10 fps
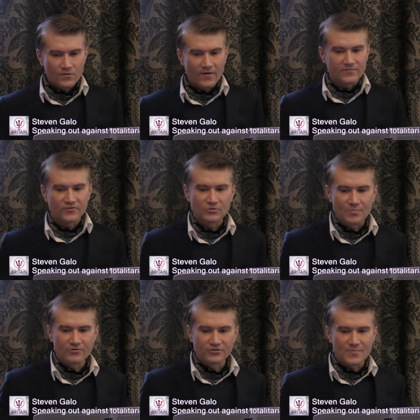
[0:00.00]
The West was
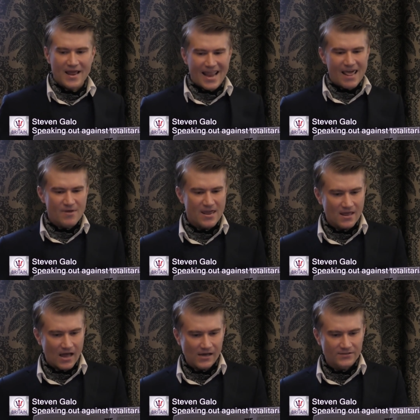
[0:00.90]
supposed to be an
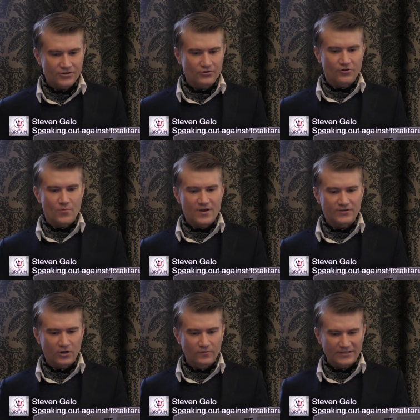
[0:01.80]
enemy, as good
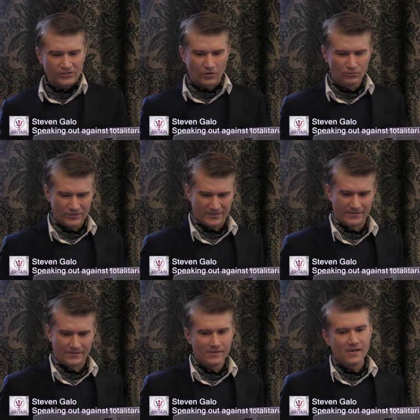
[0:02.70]
communists always told
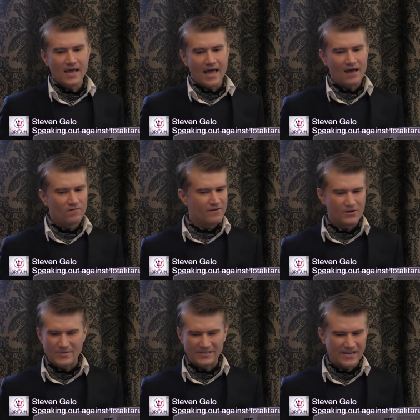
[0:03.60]
us. How
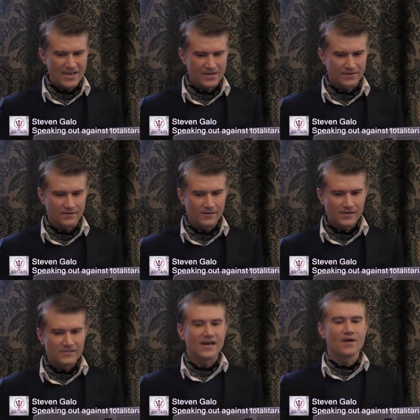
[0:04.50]
very mistaken.
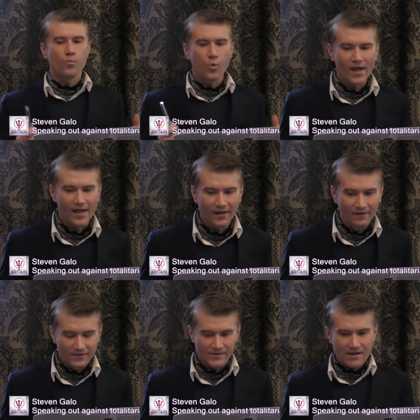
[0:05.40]
They
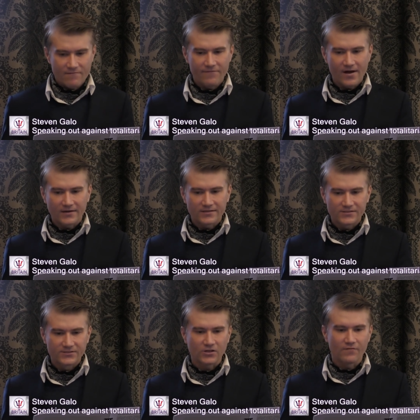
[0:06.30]
were, in fact,
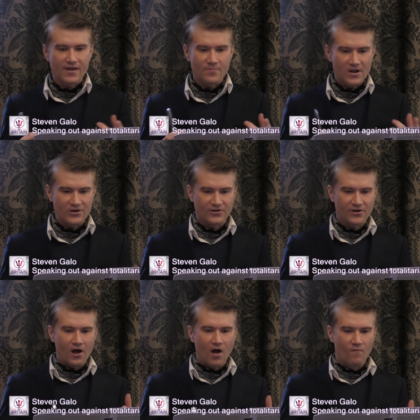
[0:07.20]
Soviet
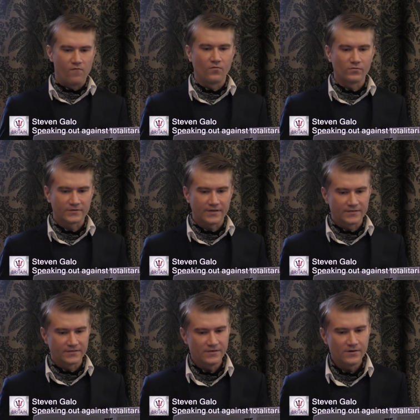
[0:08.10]
military armed
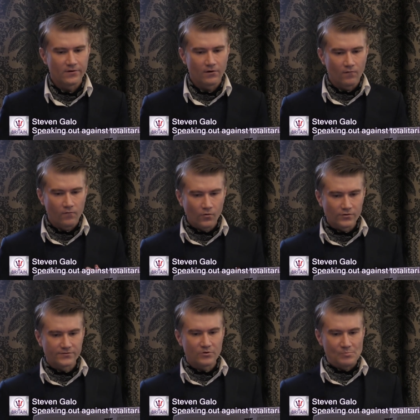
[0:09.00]
forces or
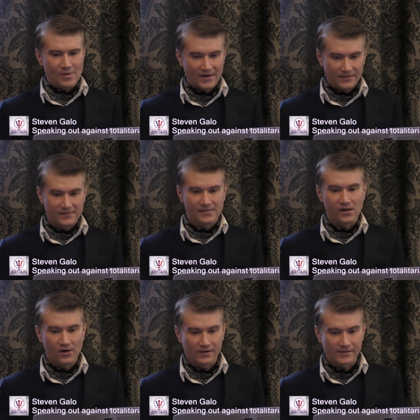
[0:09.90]
Warsaw Pact
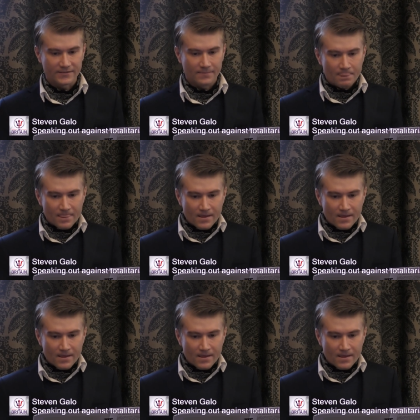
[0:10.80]
allies.